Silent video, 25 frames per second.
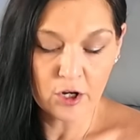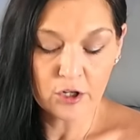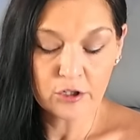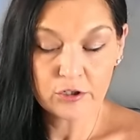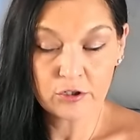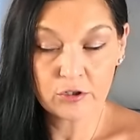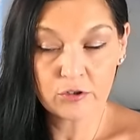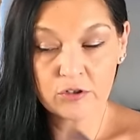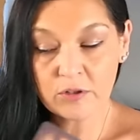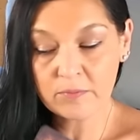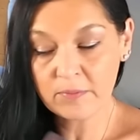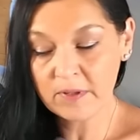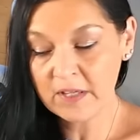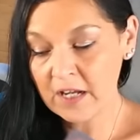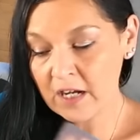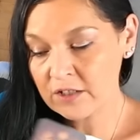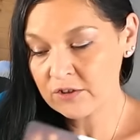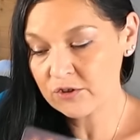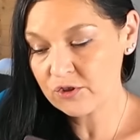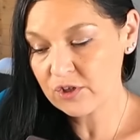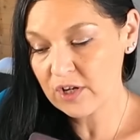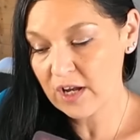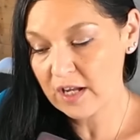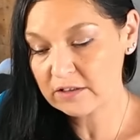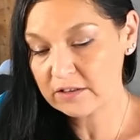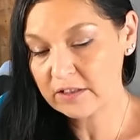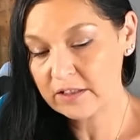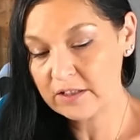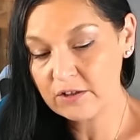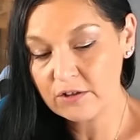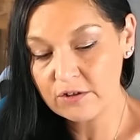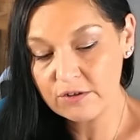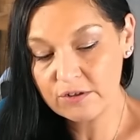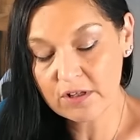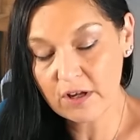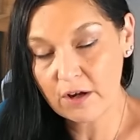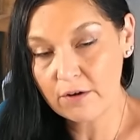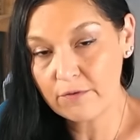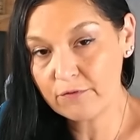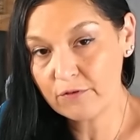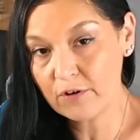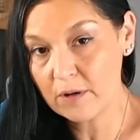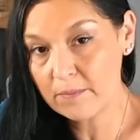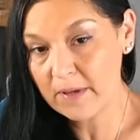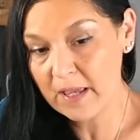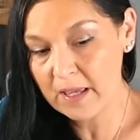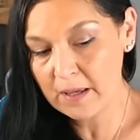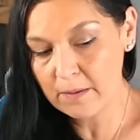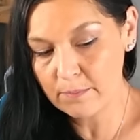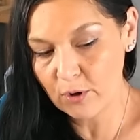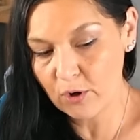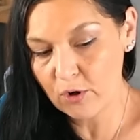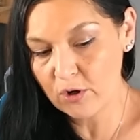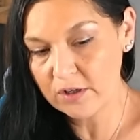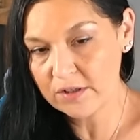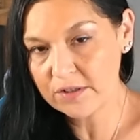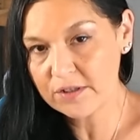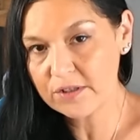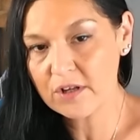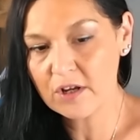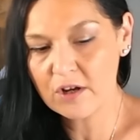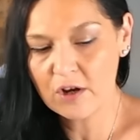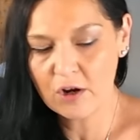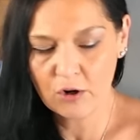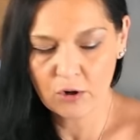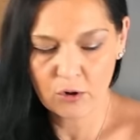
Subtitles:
You could be unshackling yourself from a boss